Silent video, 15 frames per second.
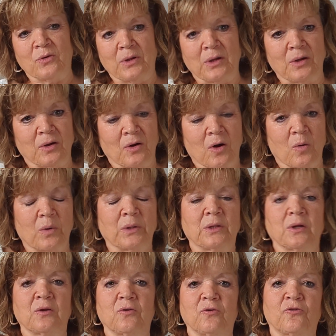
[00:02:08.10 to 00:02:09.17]
you didn't go and
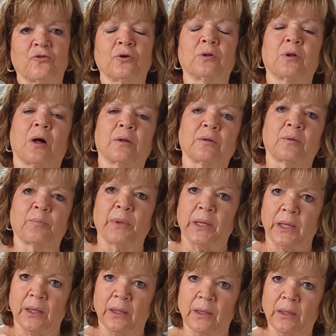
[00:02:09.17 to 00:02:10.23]
didn't should not
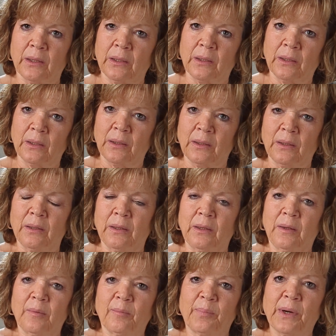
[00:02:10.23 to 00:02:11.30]
be right
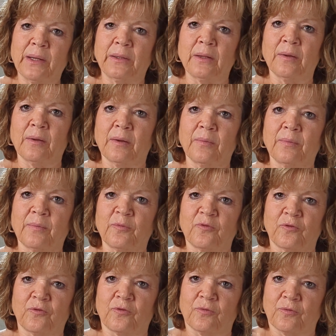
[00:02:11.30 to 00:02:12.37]
but uh,
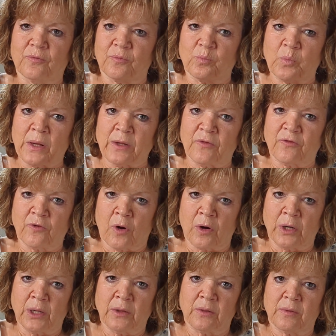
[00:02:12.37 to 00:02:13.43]
when it
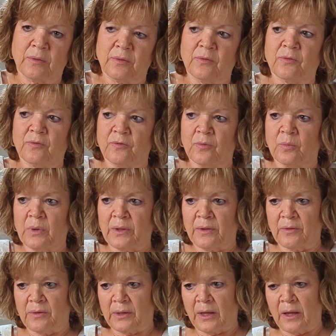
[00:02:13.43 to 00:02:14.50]
started to
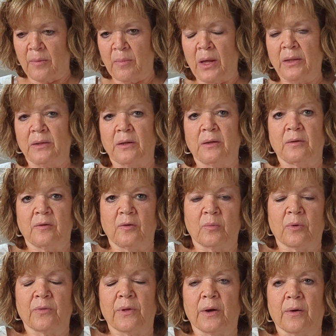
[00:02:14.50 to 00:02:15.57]
when the game ended you
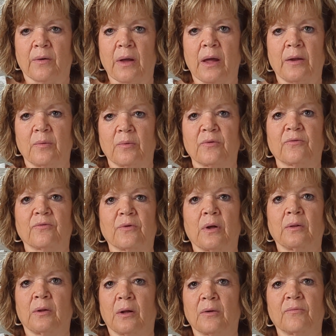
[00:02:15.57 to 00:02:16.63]
were there and it was
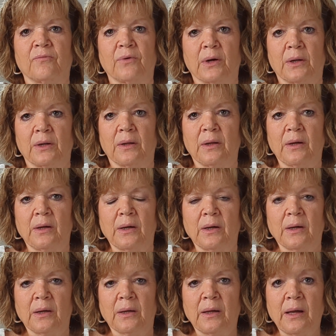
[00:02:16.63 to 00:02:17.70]
a lot of fun
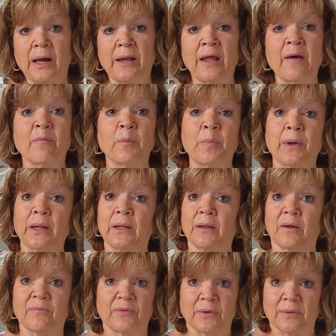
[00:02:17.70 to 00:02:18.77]
and everybody
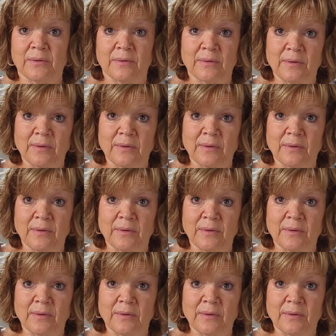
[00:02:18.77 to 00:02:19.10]
loved it.